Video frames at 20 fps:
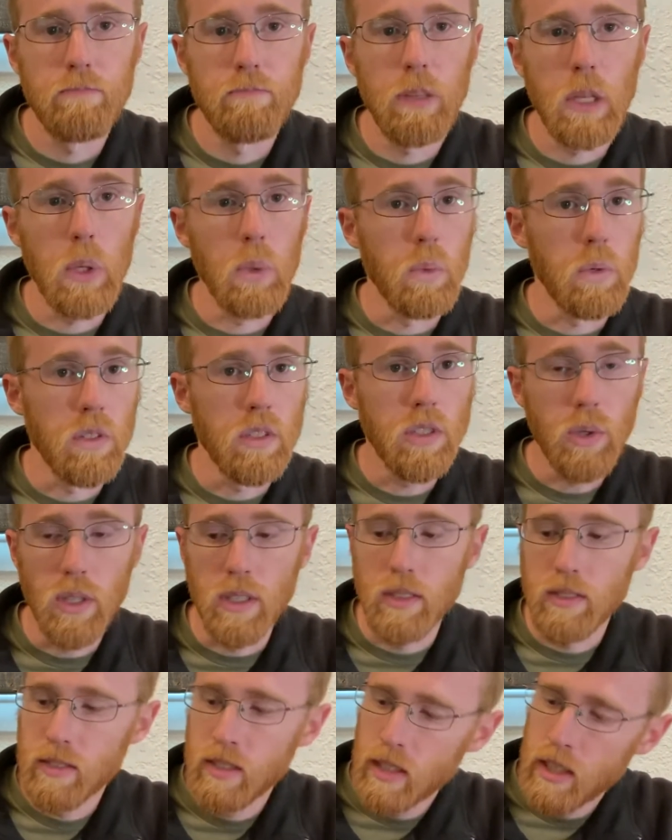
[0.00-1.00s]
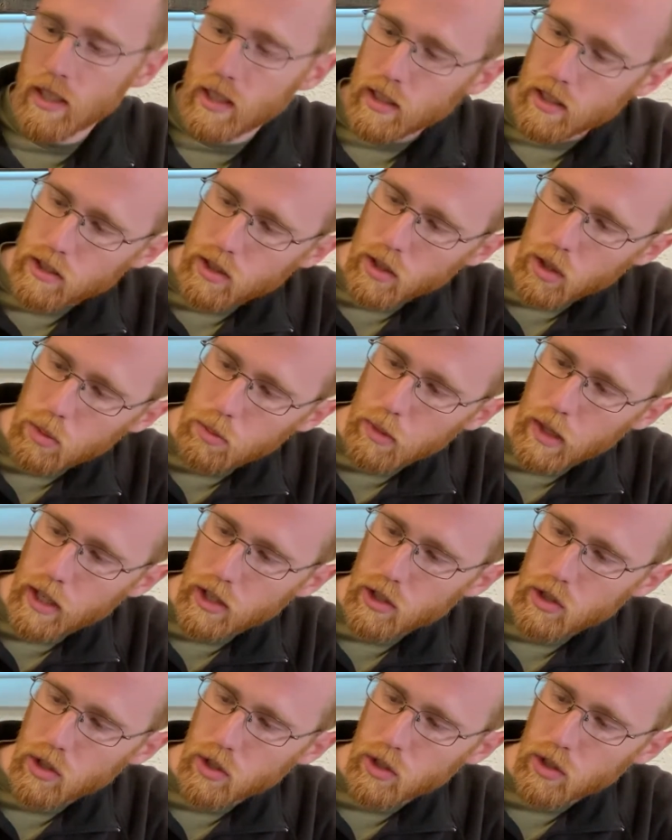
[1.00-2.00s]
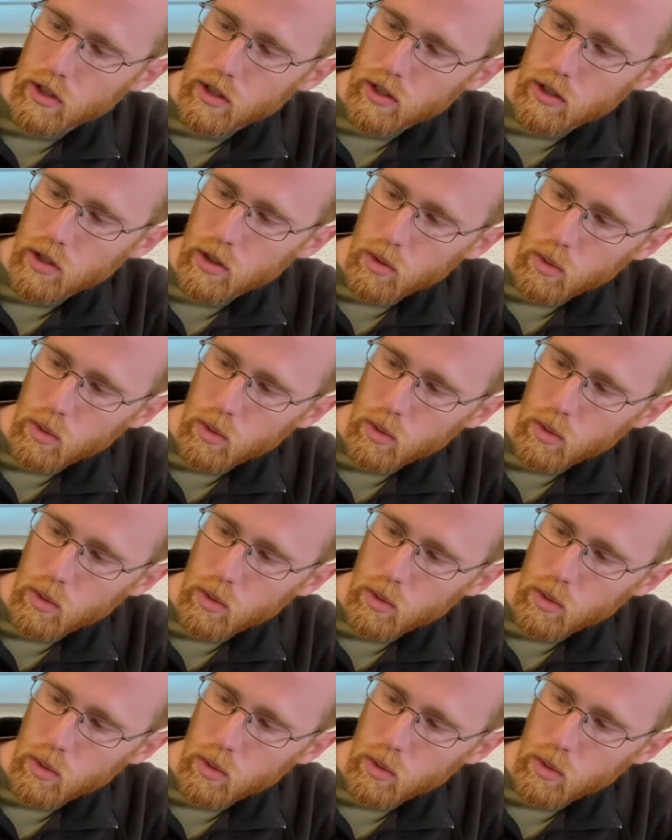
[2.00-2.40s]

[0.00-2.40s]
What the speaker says: it wouldn't do it. So make sure that you